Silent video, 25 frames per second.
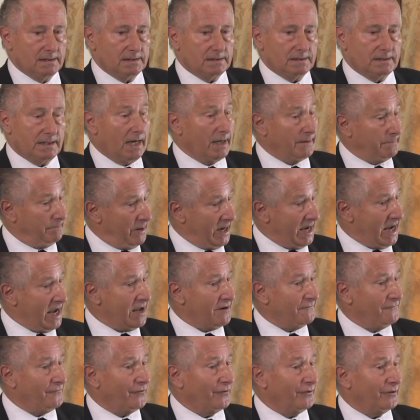Not
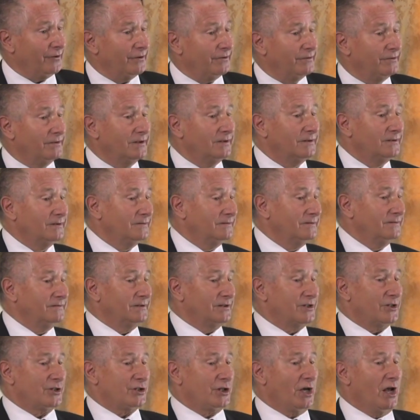bad for a
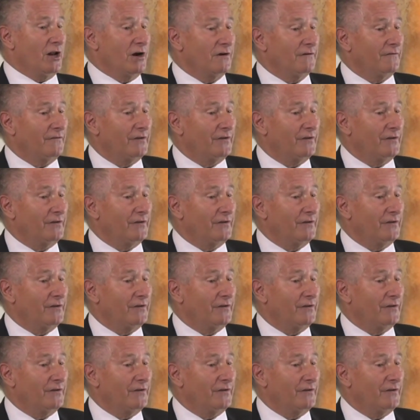son of